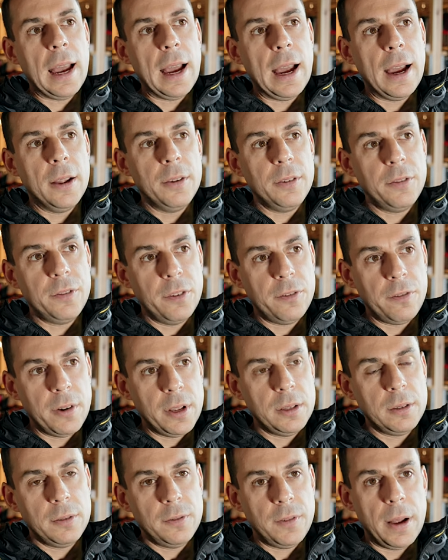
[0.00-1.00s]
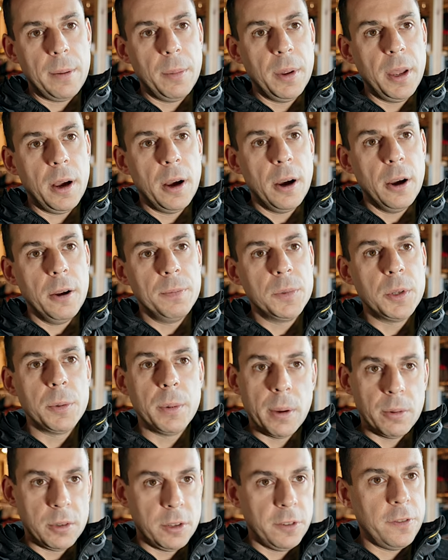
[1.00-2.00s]
and for friends and family at home to
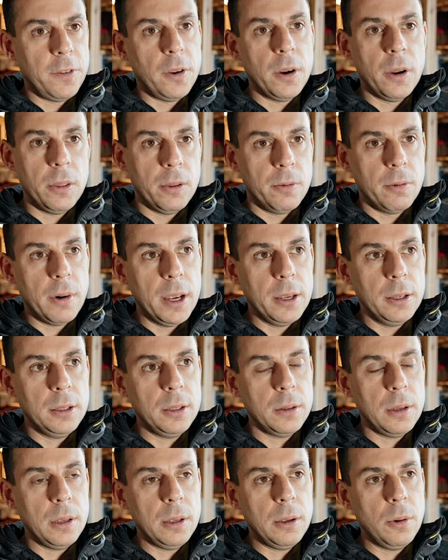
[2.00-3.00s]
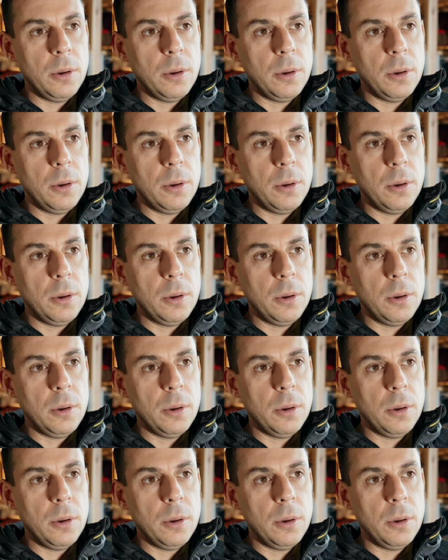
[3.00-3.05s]
be able to follow the race